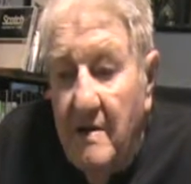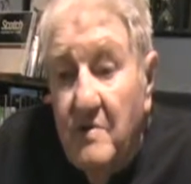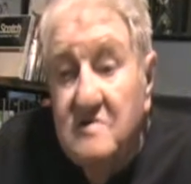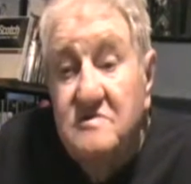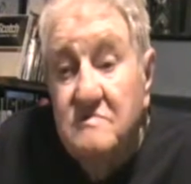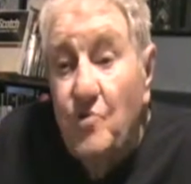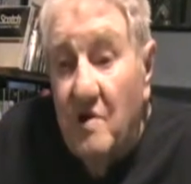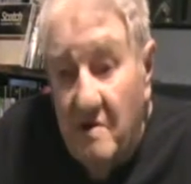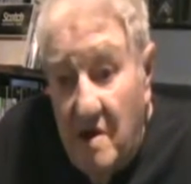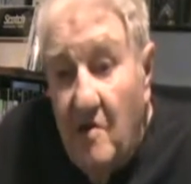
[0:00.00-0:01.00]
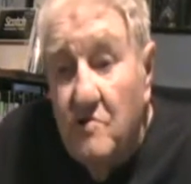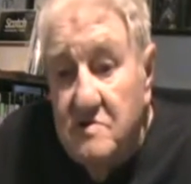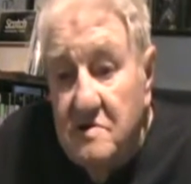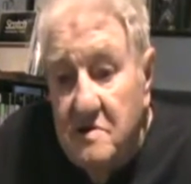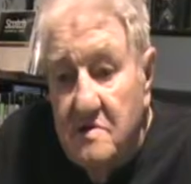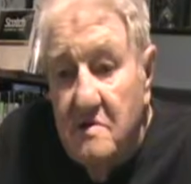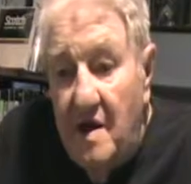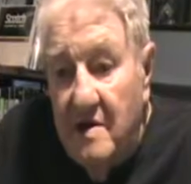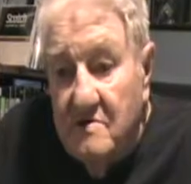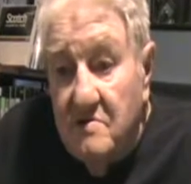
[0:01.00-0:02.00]
was one of the coaches of the
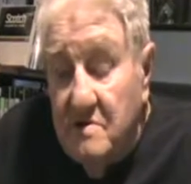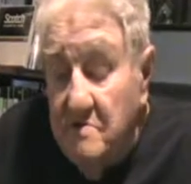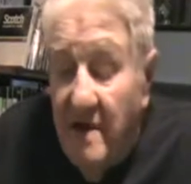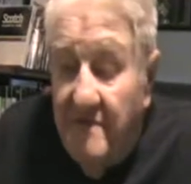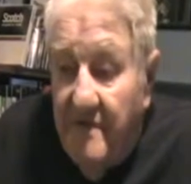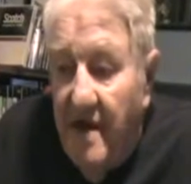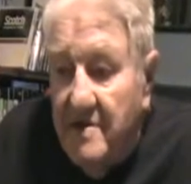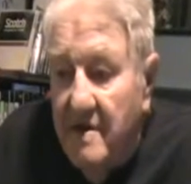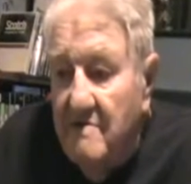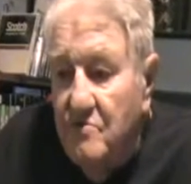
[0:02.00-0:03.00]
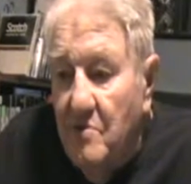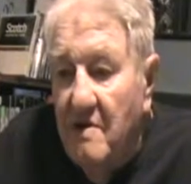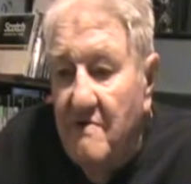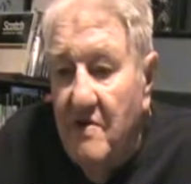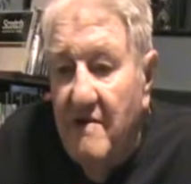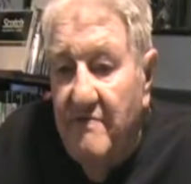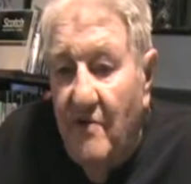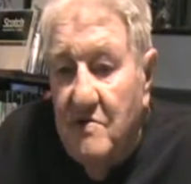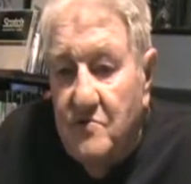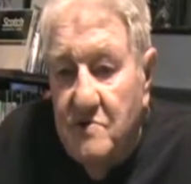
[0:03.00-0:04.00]
Naturals. As a matter of fact, I was one of the very
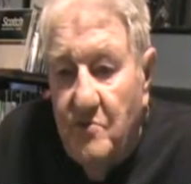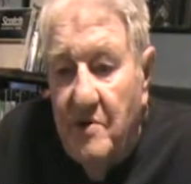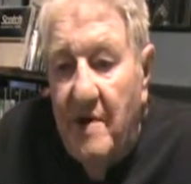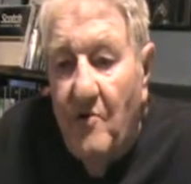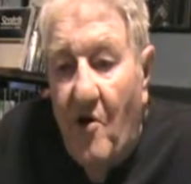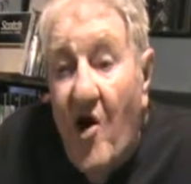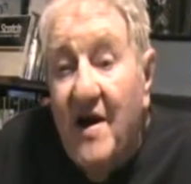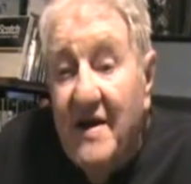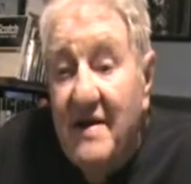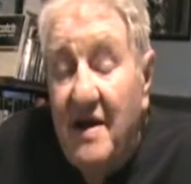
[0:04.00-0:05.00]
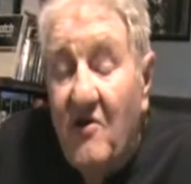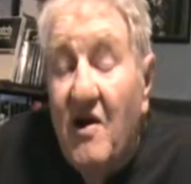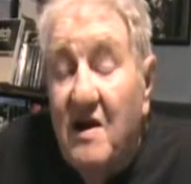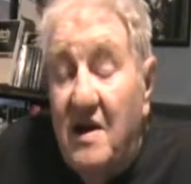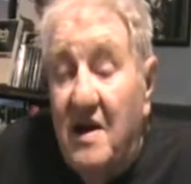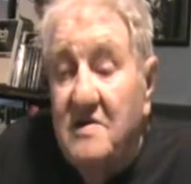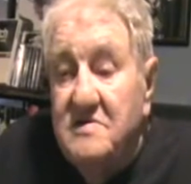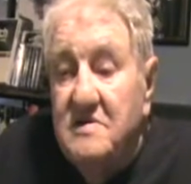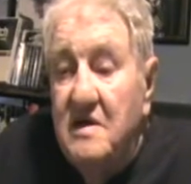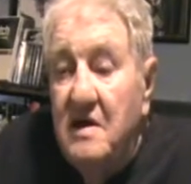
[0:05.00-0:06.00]
first ones when they were getting
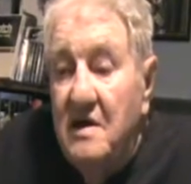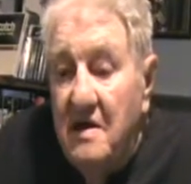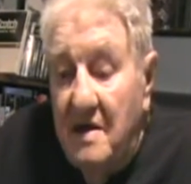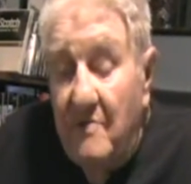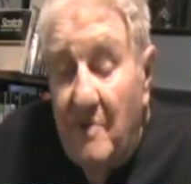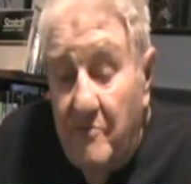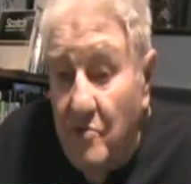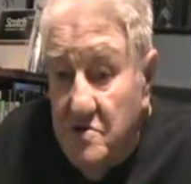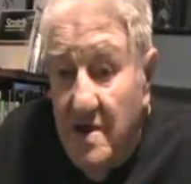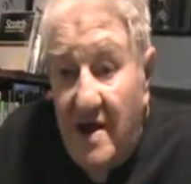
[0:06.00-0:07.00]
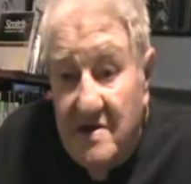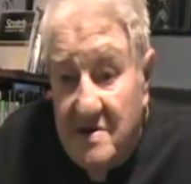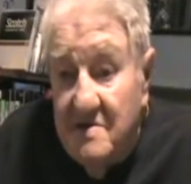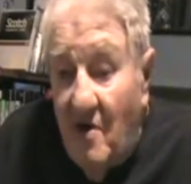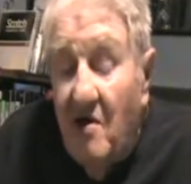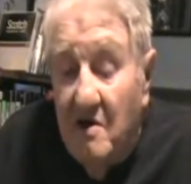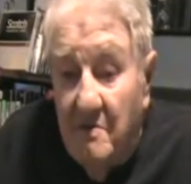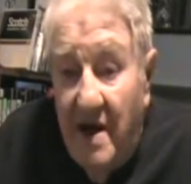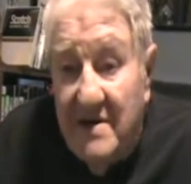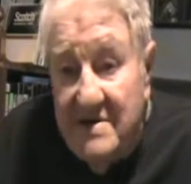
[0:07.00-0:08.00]
organized. They were mostly all
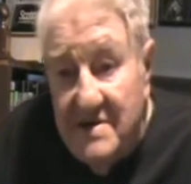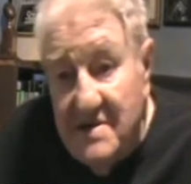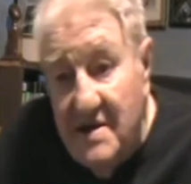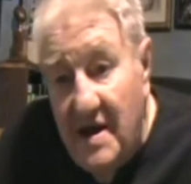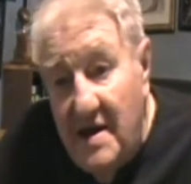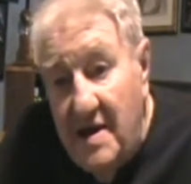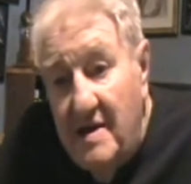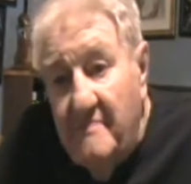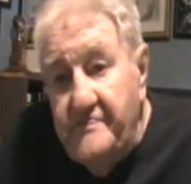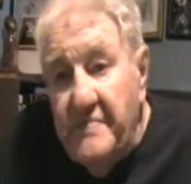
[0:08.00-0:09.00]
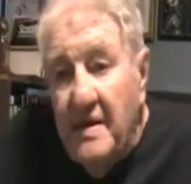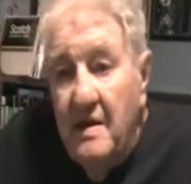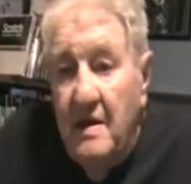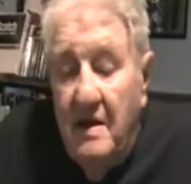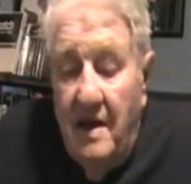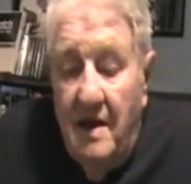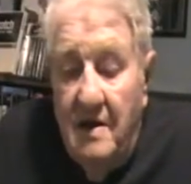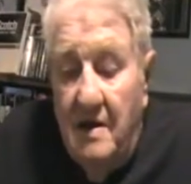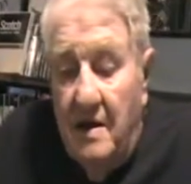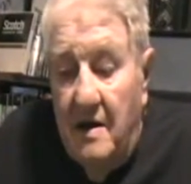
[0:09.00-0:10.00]
of them out of Cincinnati,
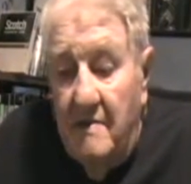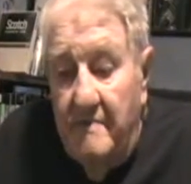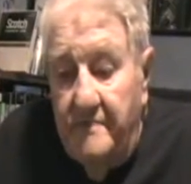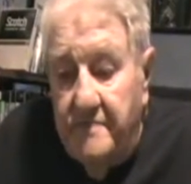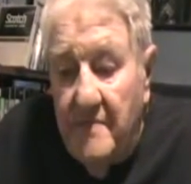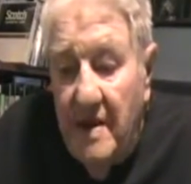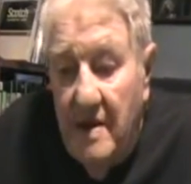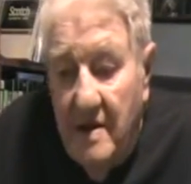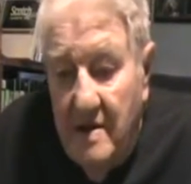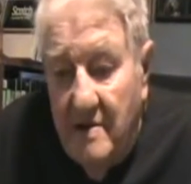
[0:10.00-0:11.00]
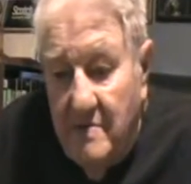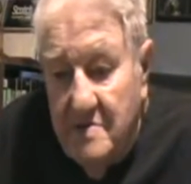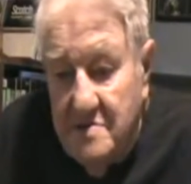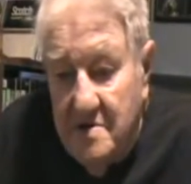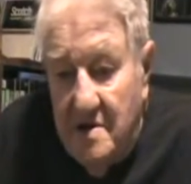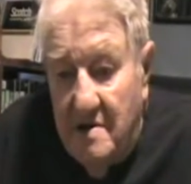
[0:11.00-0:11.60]
and that was